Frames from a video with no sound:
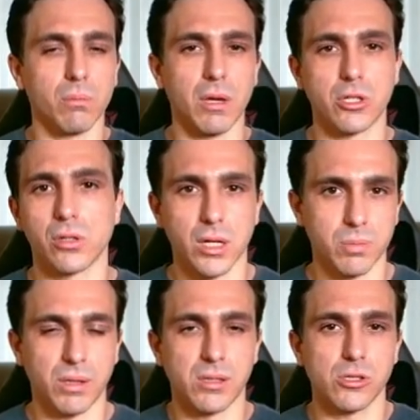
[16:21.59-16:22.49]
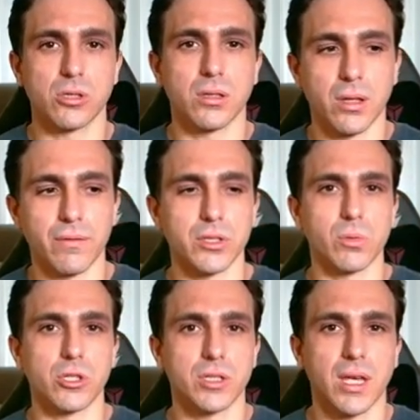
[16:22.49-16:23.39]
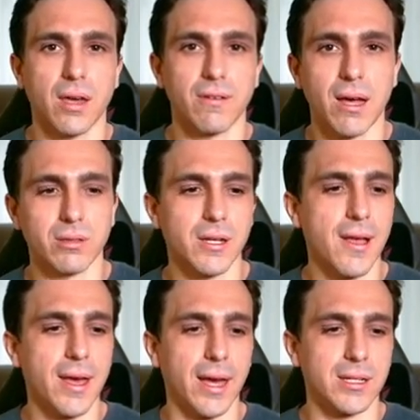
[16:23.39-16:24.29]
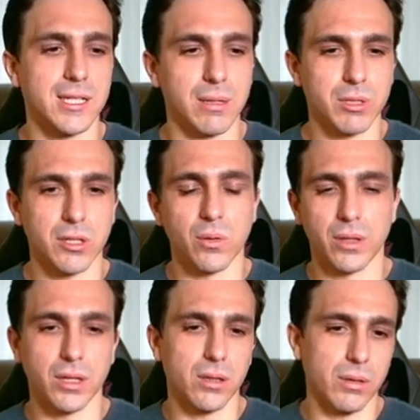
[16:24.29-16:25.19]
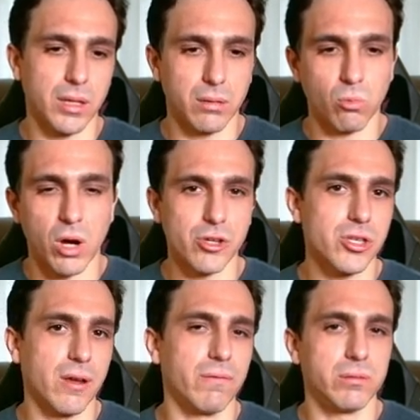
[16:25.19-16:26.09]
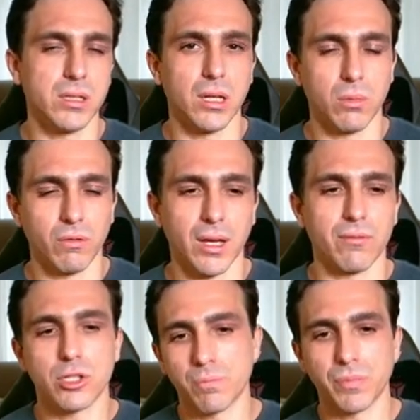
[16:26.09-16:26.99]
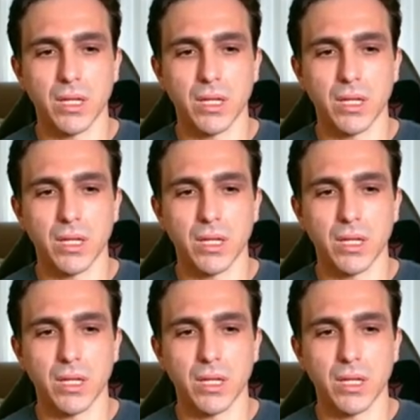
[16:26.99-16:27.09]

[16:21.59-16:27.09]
Make sure you guys pay attention to the levels we just gave out and subsequently watch that 50 day moving average.